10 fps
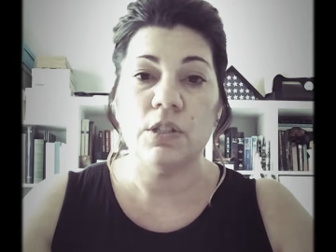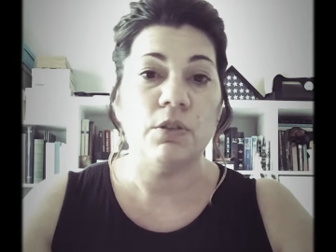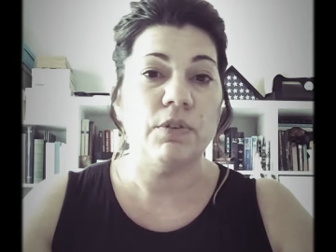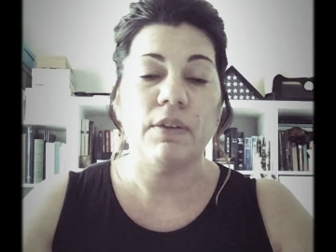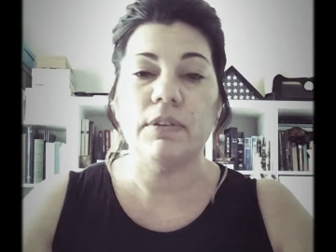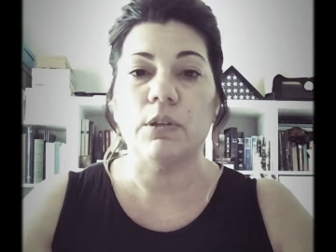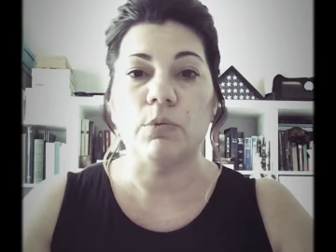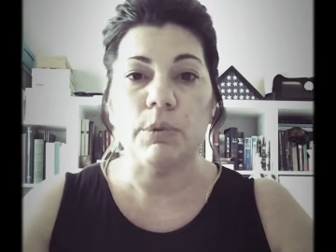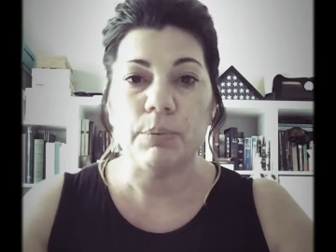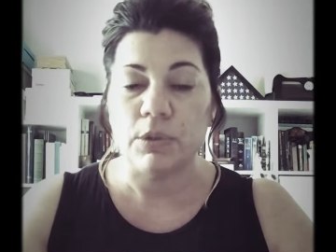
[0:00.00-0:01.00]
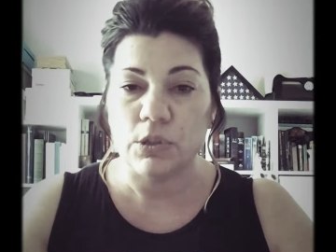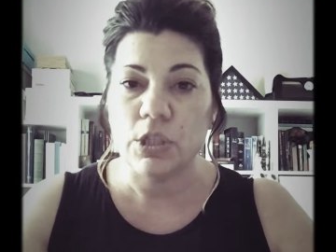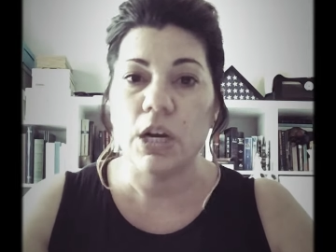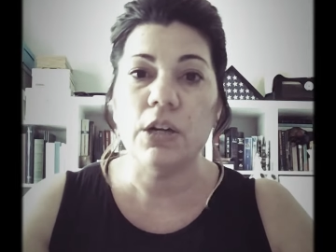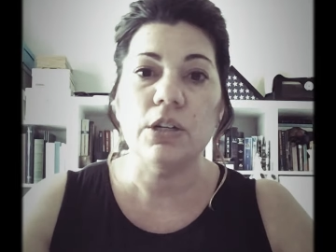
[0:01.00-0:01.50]
So if you have a little rip in your
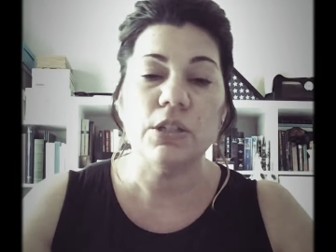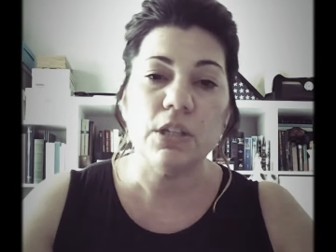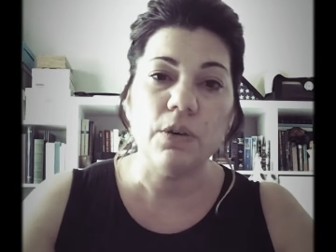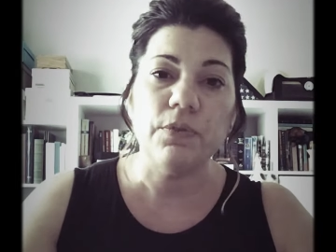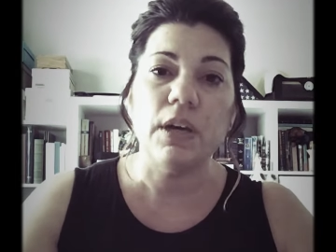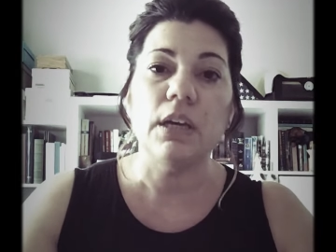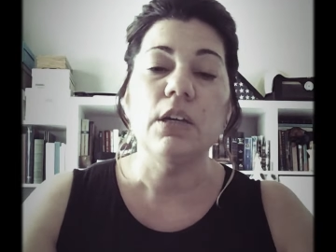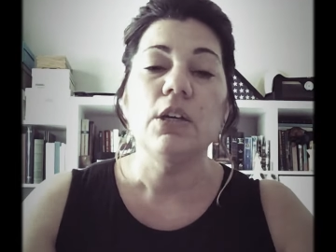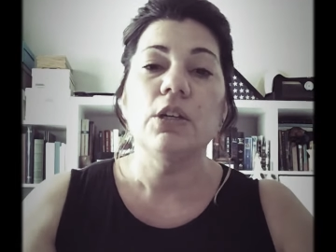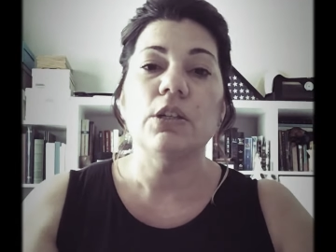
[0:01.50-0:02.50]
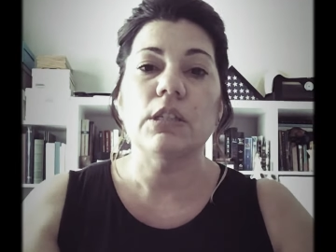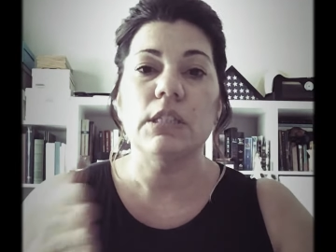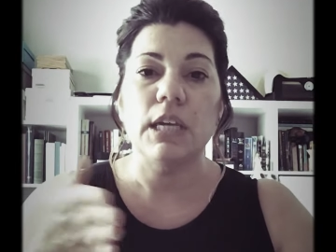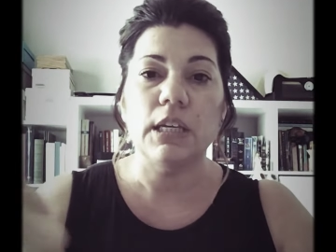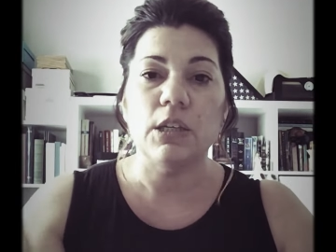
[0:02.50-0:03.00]
chair, your sofa, you can
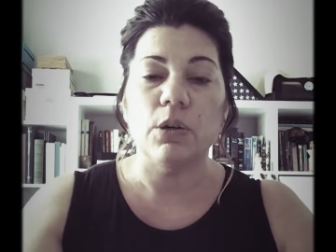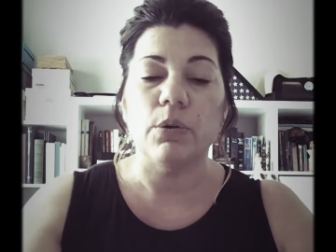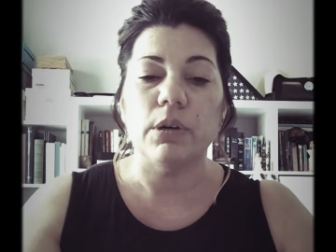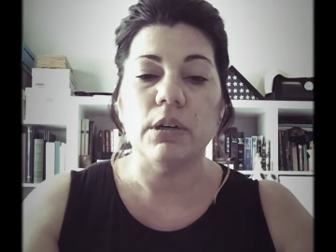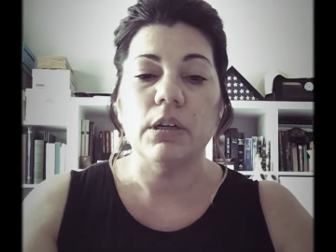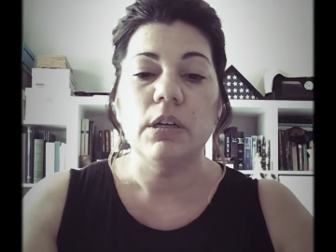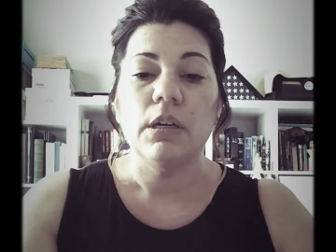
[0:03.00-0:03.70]
take your